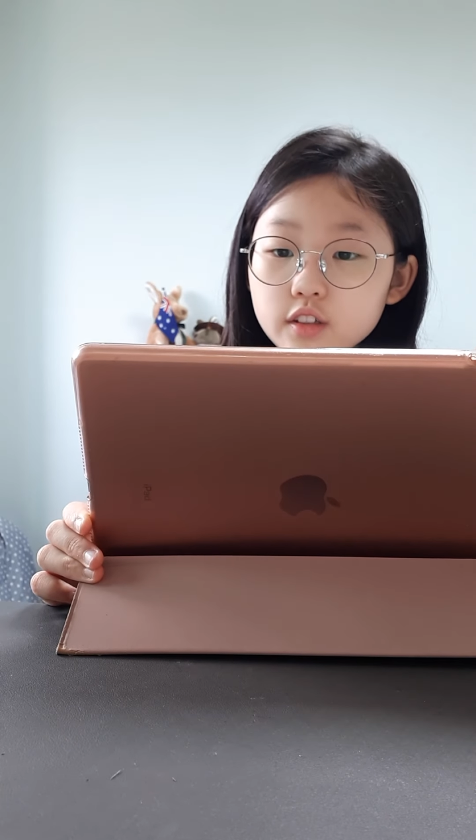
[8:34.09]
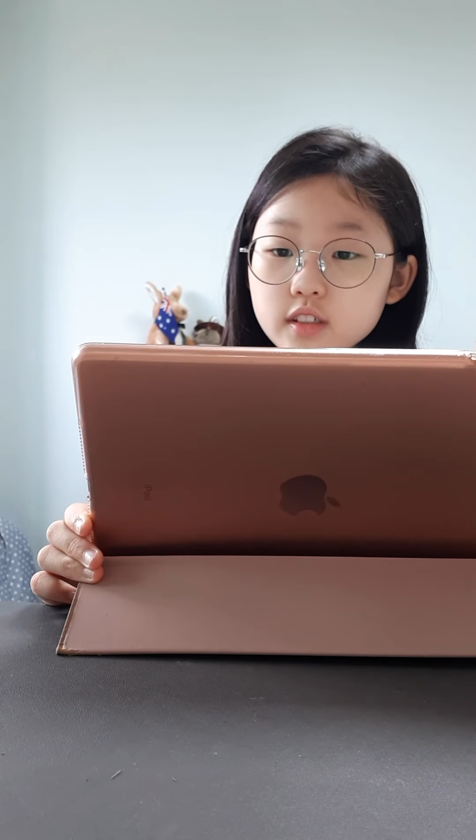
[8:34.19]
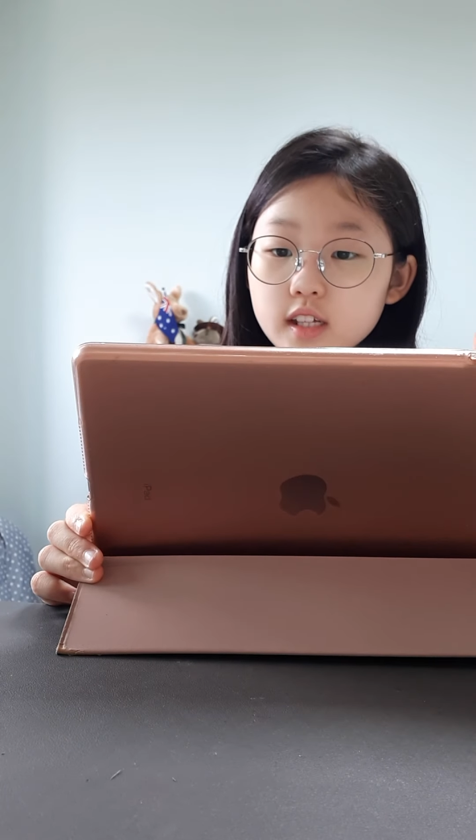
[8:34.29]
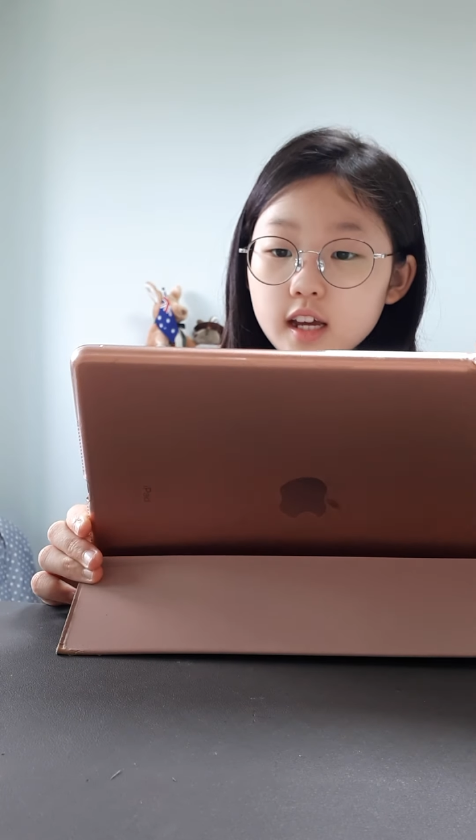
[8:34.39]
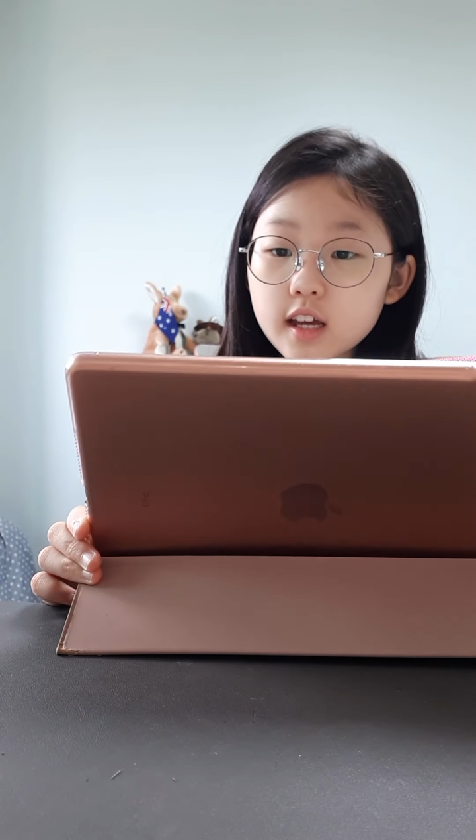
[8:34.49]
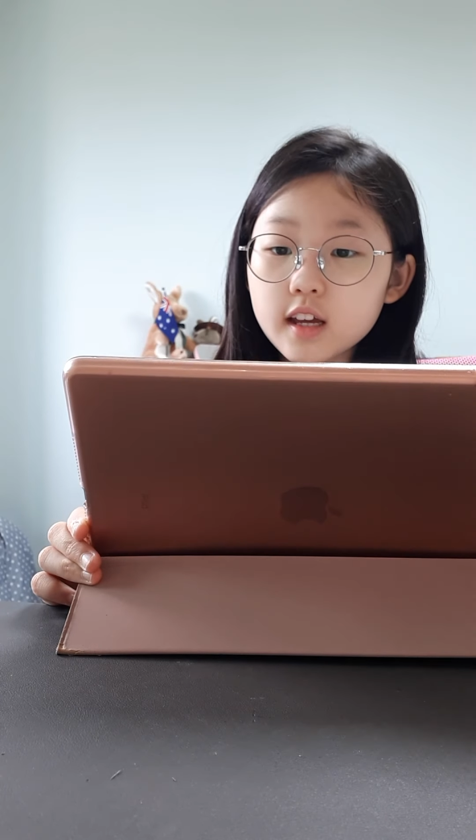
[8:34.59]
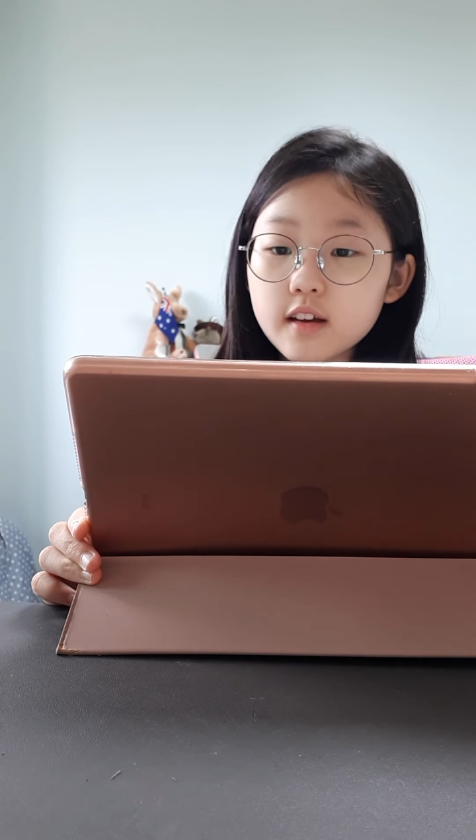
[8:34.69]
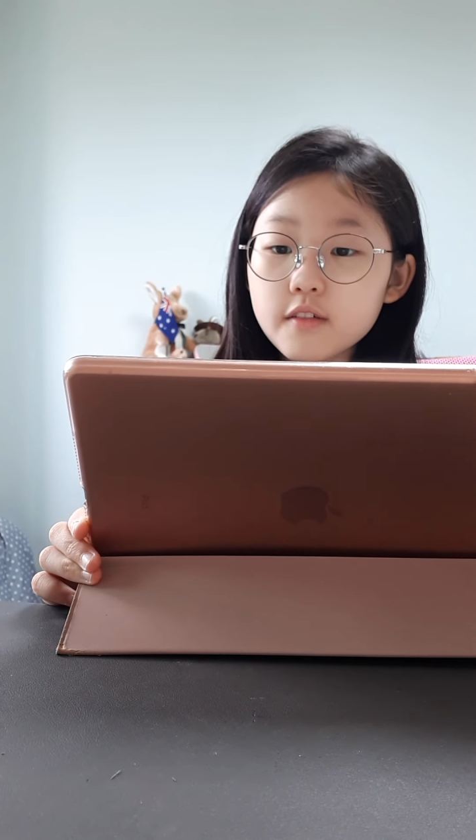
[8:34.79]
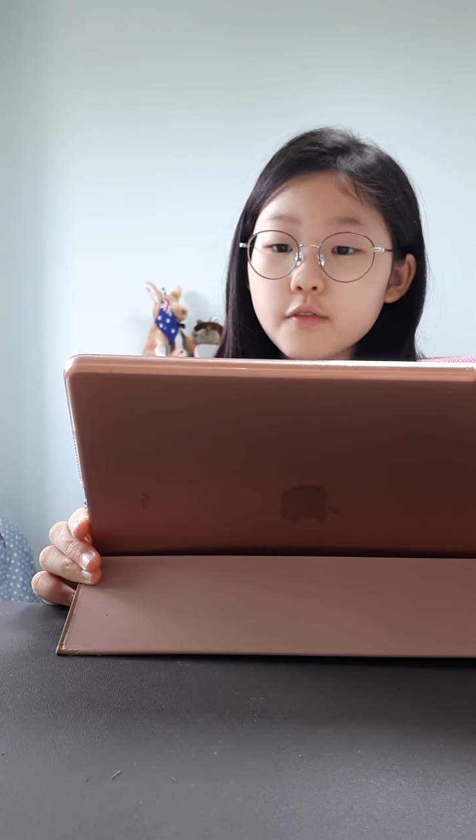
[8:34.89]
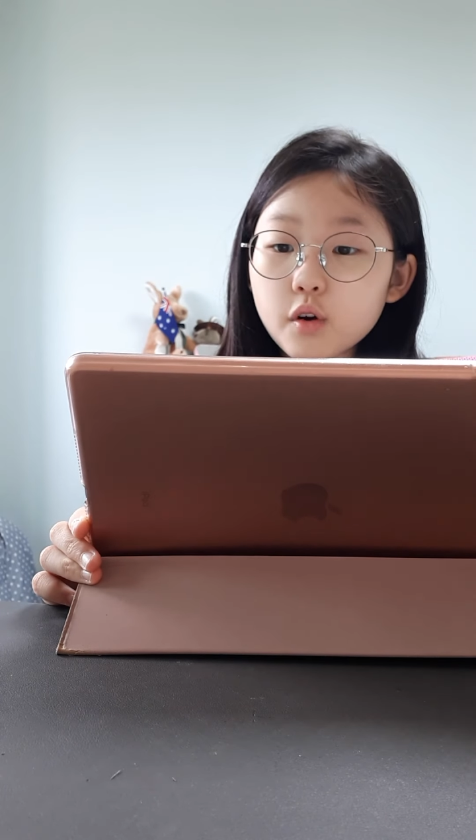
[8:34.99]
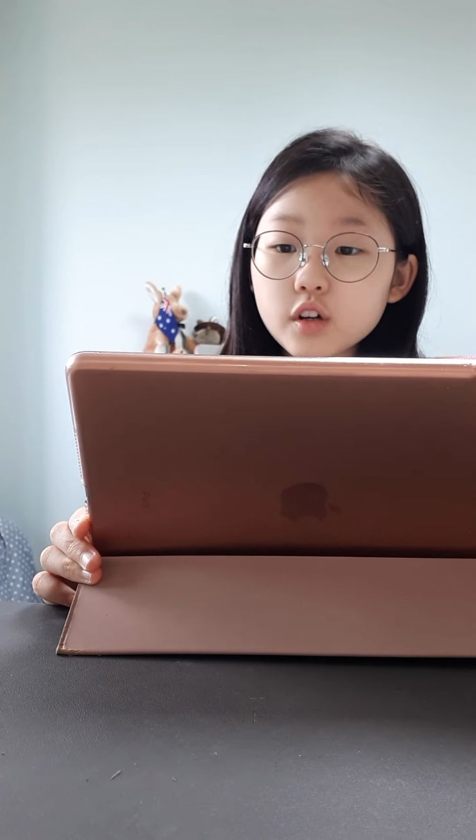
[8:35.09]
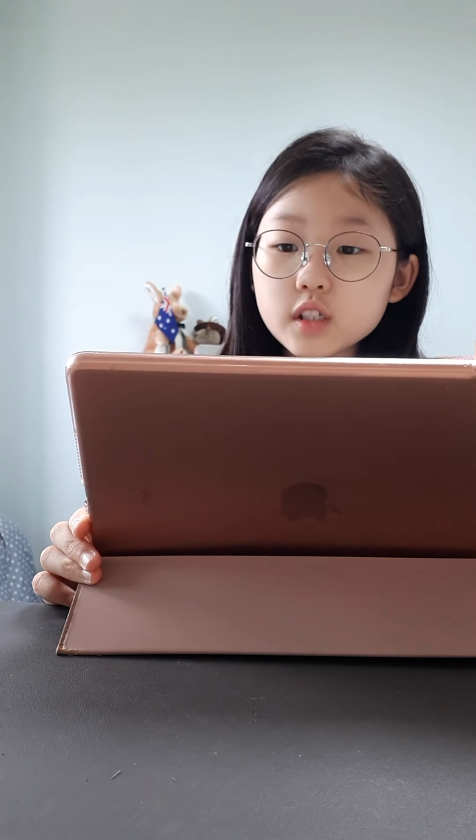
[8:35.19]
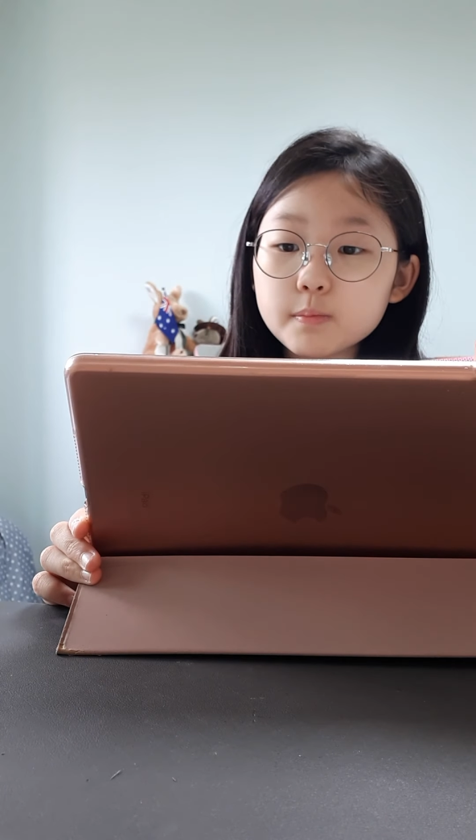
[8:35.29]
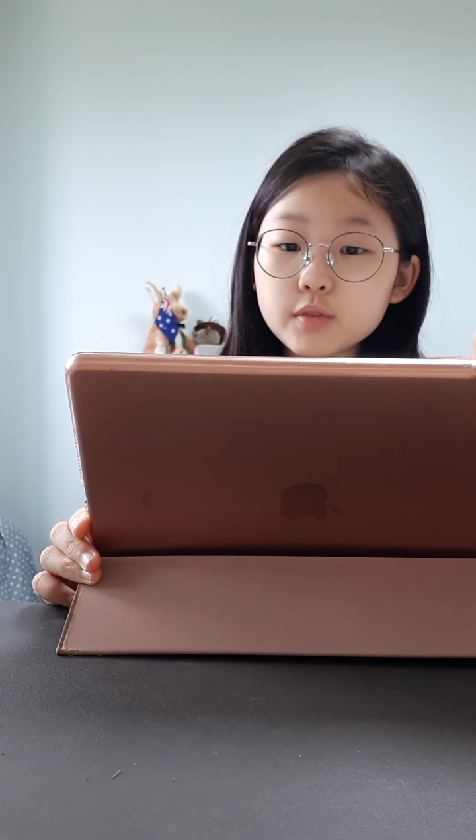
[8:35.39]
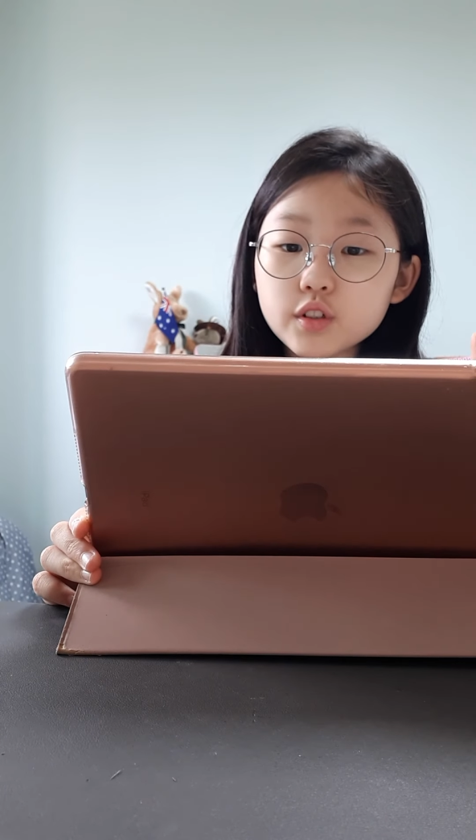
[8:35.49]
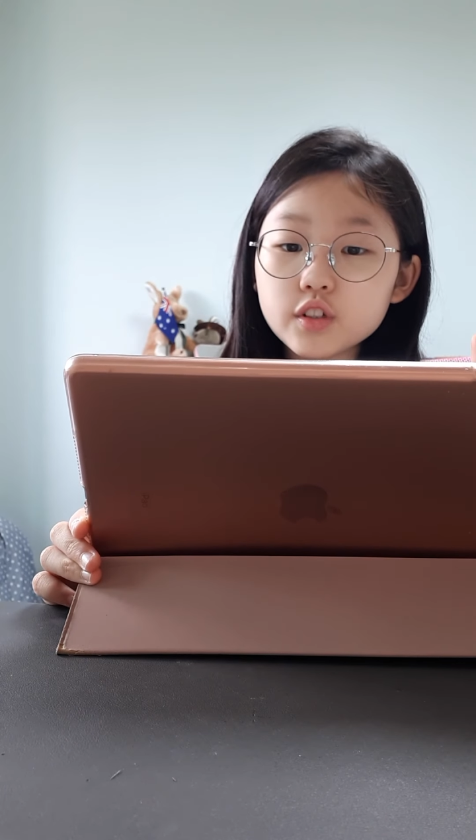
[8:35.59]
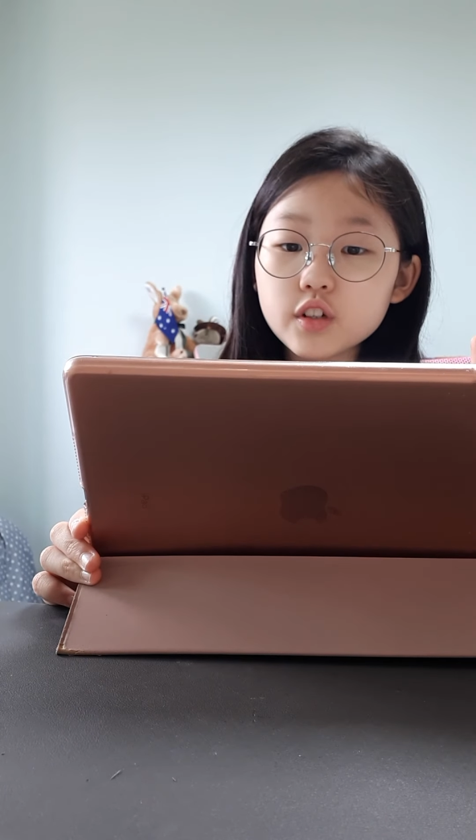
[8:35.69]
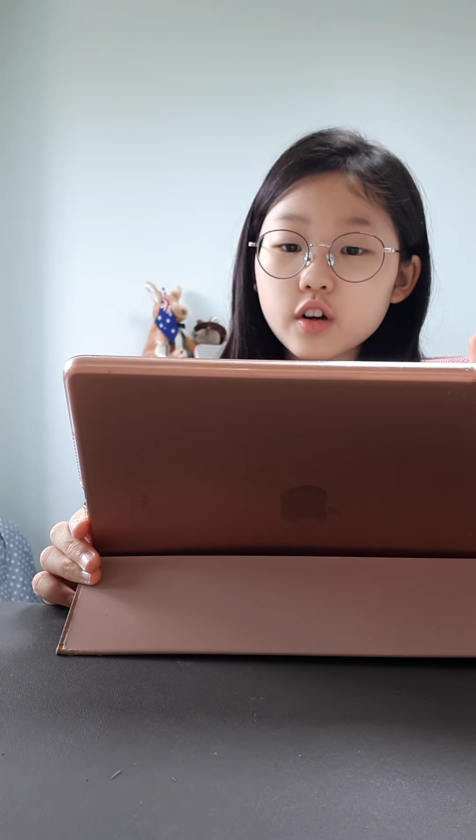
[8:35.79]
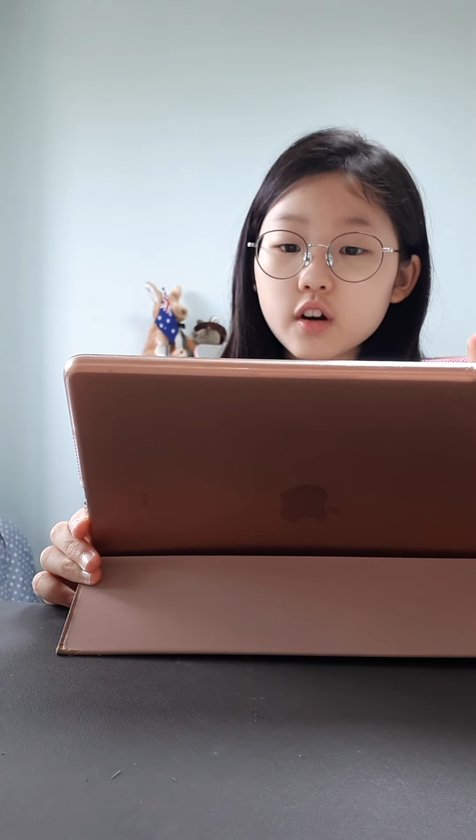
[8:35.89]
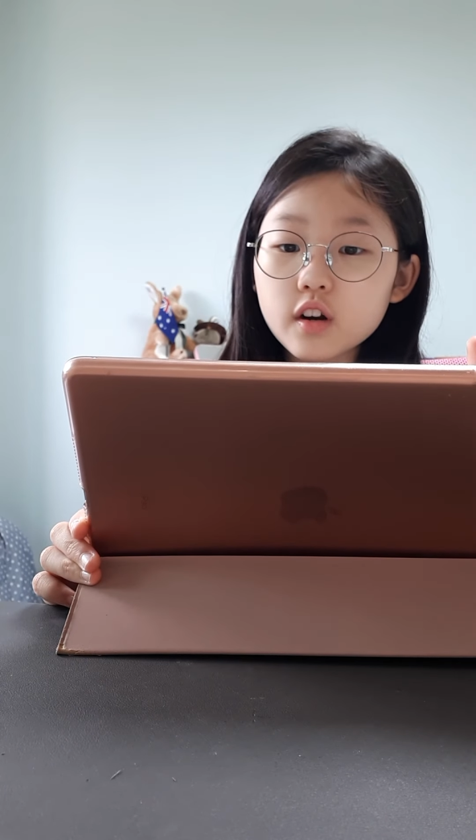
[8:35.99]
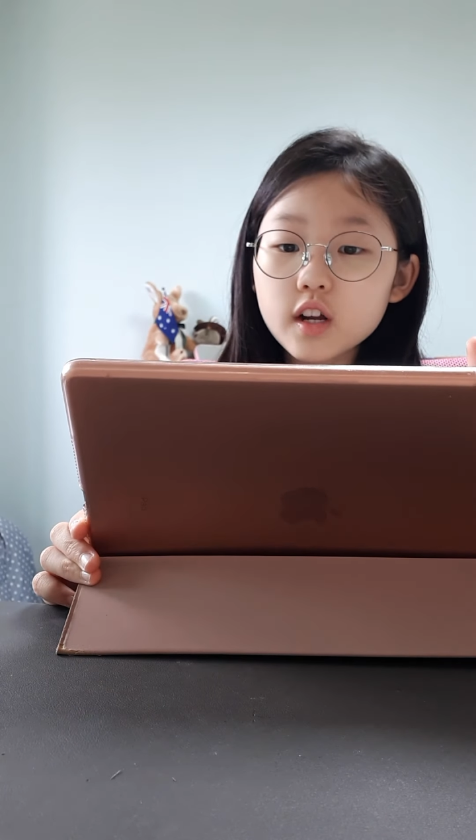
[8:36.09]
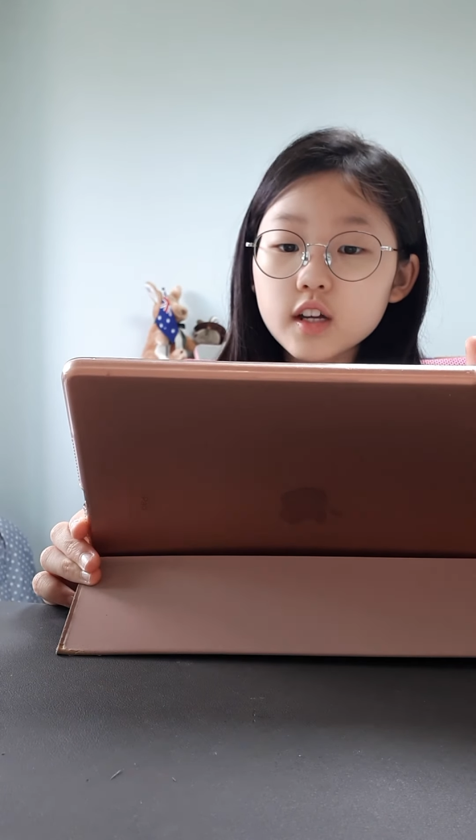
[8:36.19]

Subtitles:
to say, first put your...